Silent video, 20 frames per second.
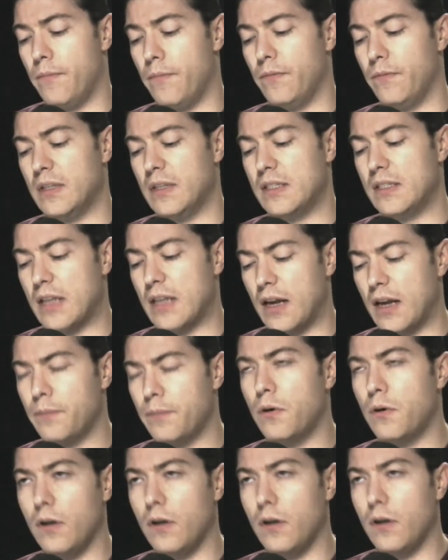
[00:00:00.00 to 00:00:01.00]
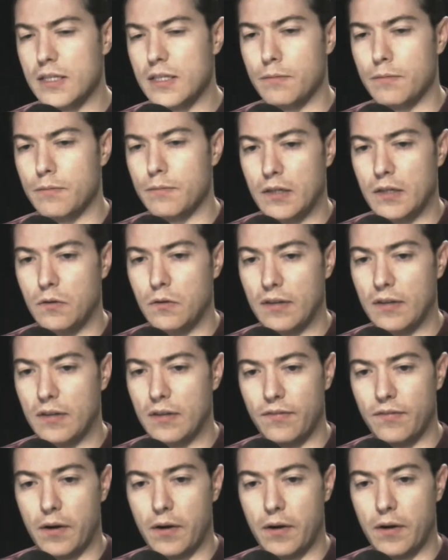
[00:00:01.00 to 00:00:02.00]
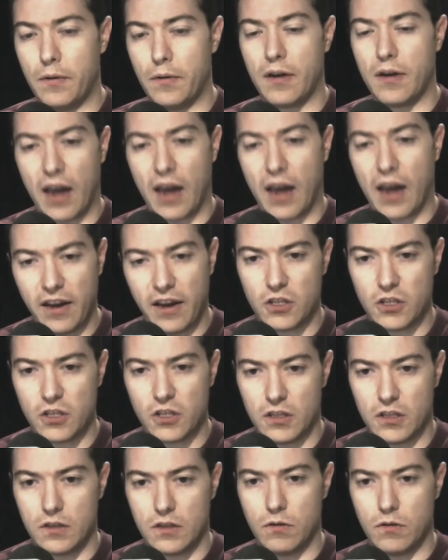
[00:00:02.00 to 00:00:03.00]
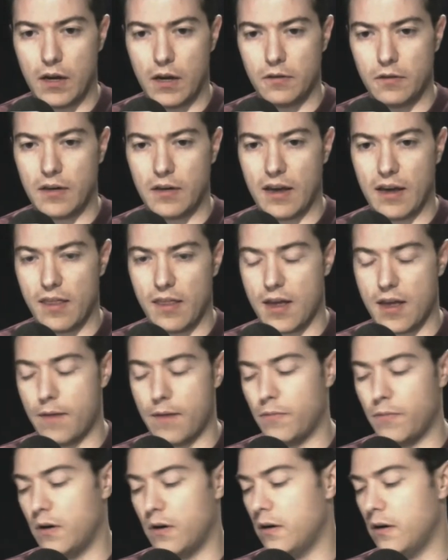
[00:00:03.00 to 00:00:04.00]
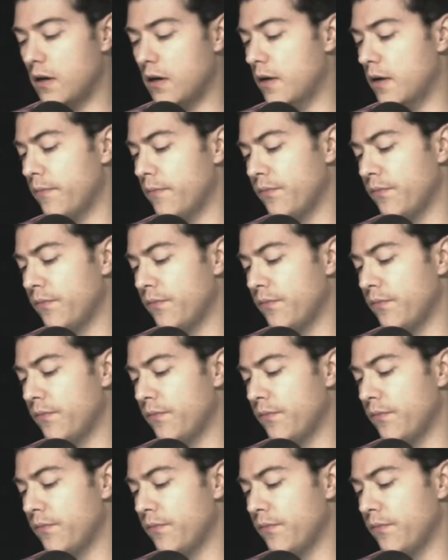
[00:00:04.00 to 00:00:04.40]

send policemen to that very location to educate them about